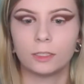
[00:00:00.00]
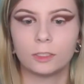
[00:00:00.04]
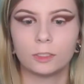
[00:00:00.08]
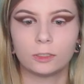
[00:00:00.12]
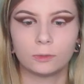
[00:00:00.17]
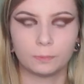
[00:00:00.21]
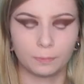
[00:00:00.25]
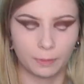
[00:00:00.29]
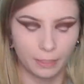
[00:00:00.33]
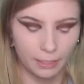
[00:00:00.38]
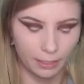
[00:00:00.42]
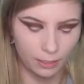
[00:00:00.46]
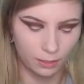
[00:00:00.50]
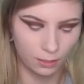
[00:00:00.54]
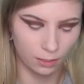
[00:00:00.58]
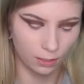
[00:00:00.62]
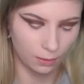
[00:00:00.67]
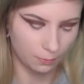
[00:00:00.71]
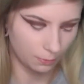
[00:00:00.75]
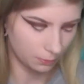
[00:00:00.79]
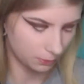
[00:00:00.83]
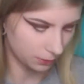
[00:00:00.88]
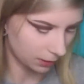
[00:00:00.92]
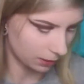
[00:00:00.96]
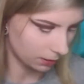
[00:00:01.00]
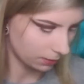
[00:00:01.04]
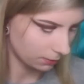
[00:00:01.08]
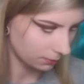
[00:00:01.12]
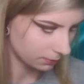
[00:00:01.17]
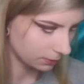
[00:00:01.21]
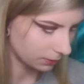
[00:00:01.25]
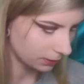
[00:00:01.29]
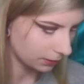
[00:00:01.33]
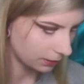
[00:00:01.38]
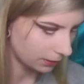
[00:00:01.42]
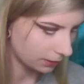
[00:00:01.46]
Spray it a couple
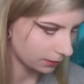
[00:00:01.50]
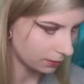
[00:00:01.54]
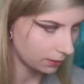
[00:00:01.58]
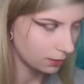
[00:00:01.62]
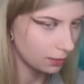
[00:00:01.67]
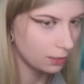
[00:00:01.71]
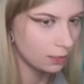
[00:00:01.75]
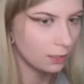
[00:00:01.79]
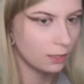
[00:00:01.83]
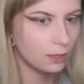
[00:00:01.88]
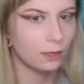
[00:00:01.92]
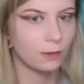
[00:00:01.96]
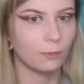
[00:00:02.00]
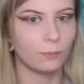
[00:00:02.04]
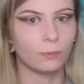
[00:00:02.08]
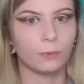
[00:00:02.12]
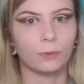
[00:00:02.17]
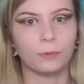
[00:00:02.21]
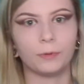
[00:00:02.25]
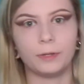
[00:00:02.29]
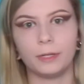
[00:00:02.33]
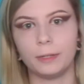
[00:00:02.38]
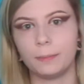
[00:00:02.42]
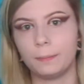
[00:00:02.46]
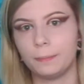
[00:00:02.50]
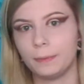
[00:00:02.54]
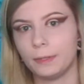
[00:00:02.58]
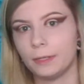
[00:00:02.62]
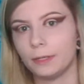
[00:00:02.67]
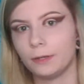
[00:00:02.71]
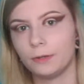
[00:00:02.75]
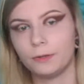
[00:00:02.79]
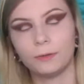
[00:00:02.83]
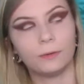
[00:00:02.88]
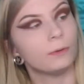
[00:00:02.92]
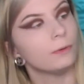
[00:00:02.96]
times and then we'll dip
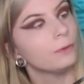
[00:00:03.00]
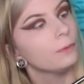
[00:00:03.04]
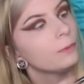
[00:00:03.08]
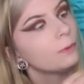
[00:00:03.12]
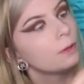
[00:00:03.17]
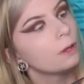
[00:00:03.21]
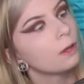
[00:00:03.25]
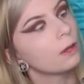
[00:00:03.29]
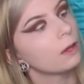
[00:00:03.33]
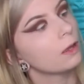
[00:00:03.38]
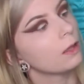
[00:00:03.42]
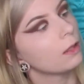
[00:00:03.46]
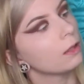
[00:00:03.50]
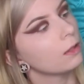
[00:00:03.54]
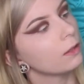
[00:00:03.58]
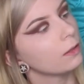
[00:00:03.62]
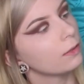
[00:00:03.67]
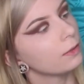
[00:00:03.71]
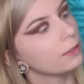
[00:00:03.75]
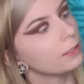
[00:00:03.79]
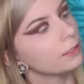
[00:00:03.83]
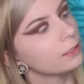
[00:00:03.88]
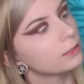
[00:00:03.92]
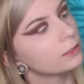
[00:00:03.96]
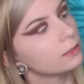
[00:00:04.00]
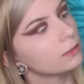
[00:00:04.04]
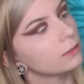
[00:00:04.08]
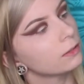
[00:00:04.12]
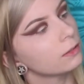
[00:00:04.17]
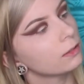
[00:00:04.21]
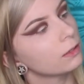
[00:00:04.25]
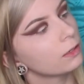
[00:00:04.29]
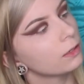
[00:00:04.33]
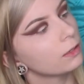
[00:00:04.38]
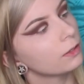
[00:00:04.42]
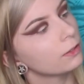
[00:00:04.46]
into this
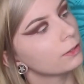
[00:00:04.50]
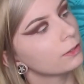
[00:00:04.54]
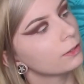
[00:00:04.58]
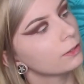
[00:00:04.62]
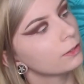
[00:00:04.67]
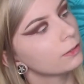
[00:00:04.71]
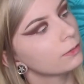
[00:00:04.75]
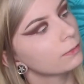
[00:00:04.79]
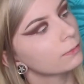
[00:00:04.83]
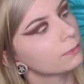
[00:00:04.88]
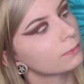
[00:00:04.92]
color.